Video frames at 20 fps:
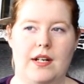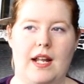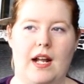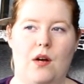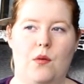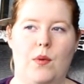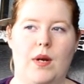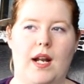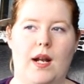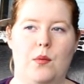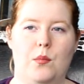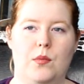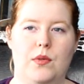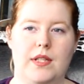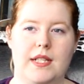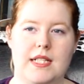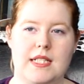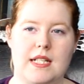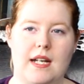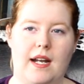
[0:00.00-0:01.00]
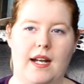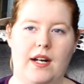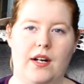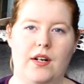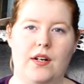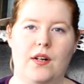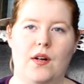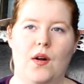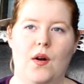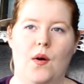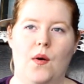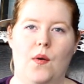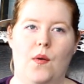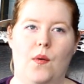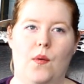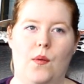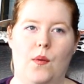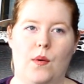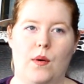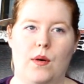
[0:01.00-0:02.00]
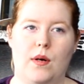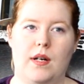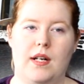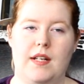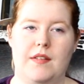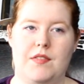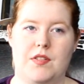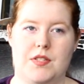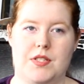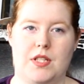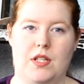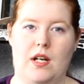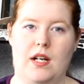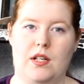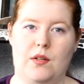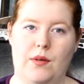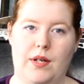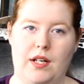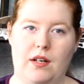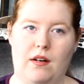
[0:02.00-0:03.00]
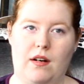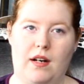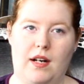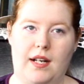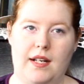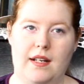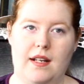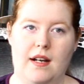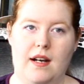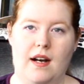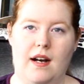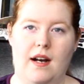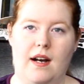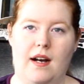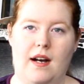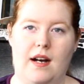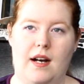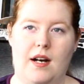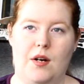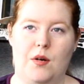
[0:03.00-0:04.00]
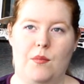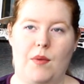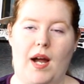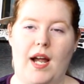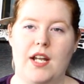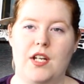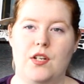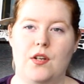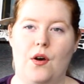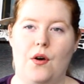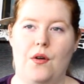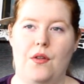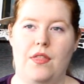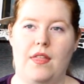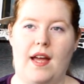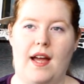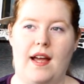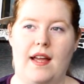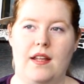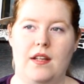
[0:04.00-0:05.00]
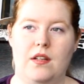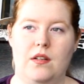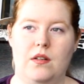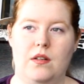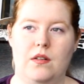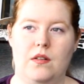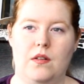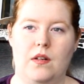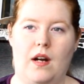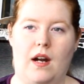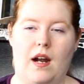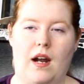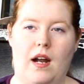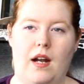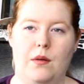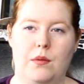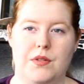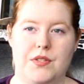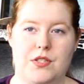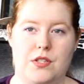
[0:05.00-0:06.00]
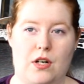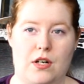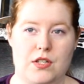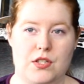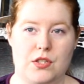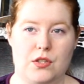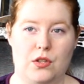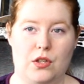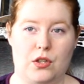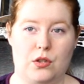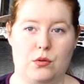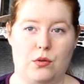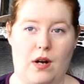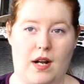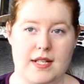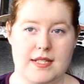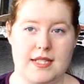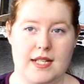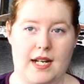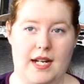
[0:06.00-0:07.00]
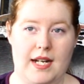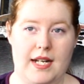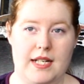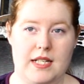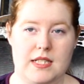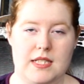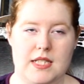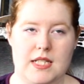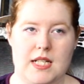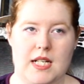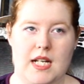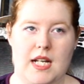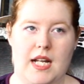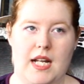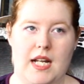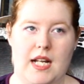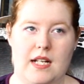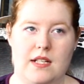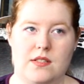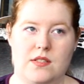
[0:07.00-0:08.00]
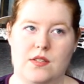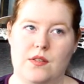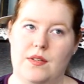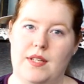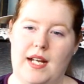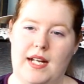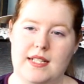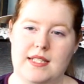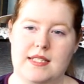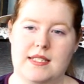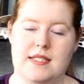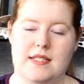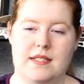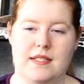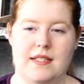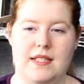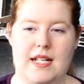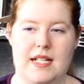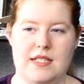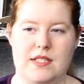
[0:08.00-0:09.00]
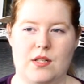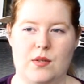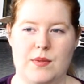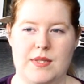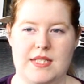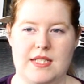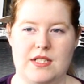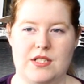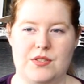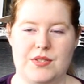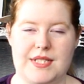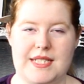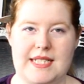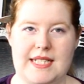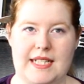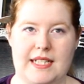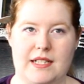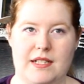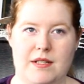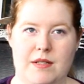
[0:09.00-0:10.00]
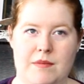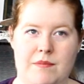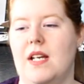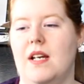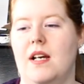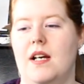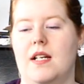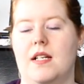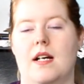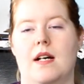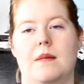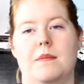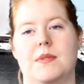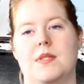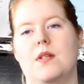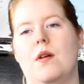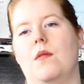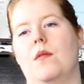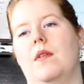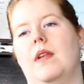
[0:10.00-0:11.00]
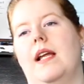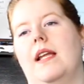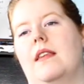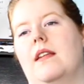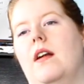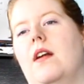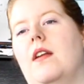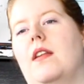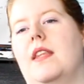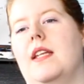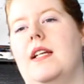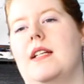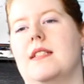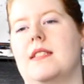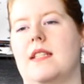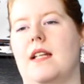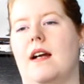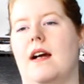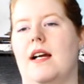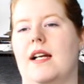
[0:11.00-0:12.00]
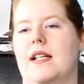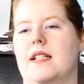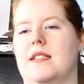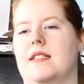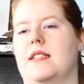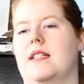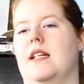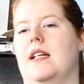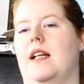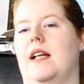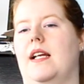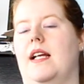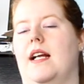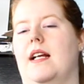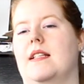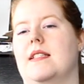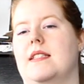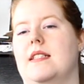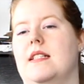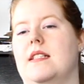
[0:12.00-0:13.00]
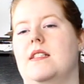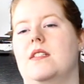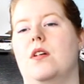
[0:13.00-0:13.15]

Now, when I'm really tired, or if there's a lot going on, I know that I will start to look cross-eyed, and so that's always interesting. So like there are things that I can see and I can't see.